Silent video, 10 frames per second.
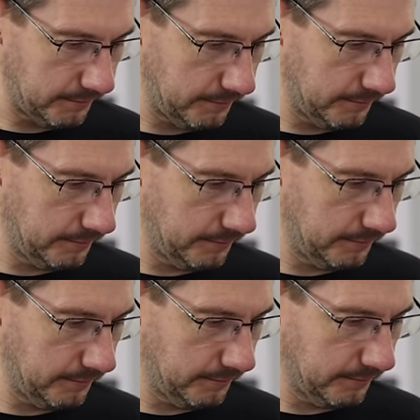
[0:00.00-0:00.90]

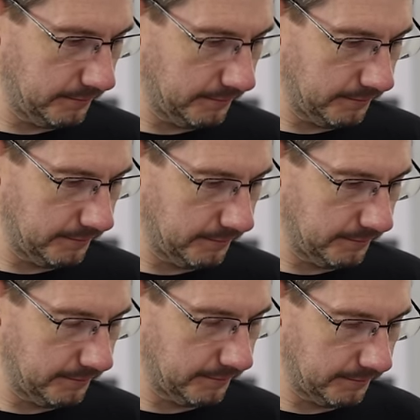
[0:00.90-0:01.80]

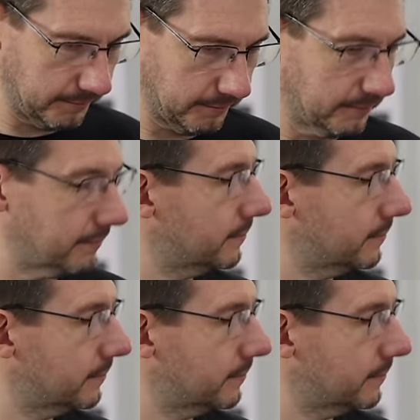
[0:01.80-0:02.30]
(silent)